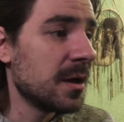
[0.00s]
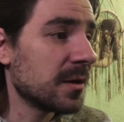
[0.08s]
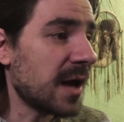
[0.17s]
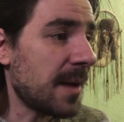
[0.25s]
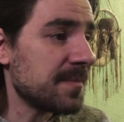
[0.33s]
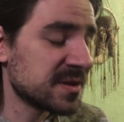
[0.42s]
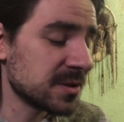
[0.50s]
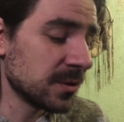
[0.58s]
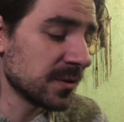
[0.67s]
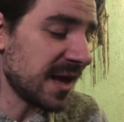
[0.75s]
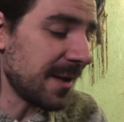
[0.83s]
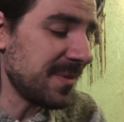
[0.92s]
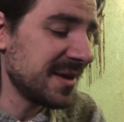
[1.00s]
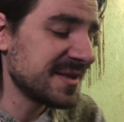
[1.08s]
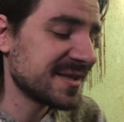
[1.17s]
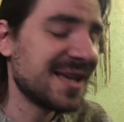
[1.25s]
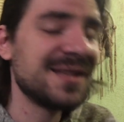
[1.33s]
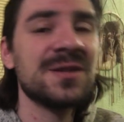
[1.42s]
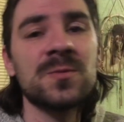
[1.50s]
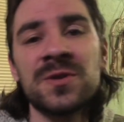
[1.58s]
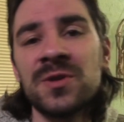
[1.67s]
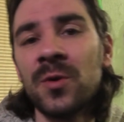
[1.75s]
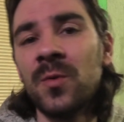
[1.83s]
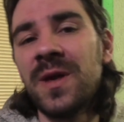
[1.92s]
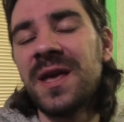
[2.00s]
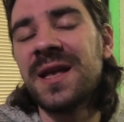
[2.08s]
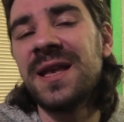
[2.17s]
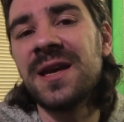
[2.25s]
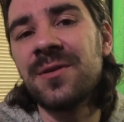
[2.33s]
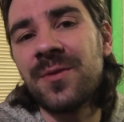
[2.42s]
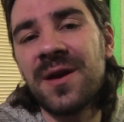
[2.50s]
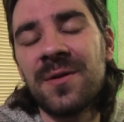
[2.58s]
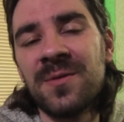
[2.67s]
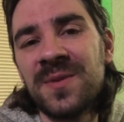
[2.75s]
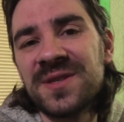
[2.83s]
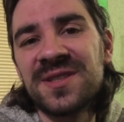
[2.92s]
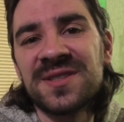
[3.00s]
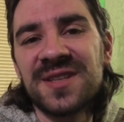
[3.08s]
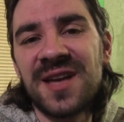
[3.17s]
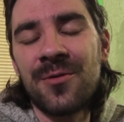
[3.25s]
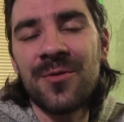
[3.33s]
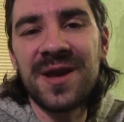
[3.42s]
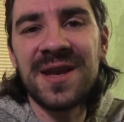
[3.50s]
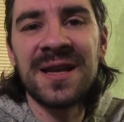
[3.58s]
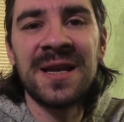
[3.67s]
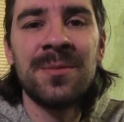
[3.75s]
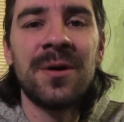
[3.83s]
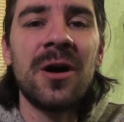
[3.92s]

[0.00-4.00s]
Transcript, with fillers: Okay, so that being said, this was your weekly career and business tarot reading, Libra.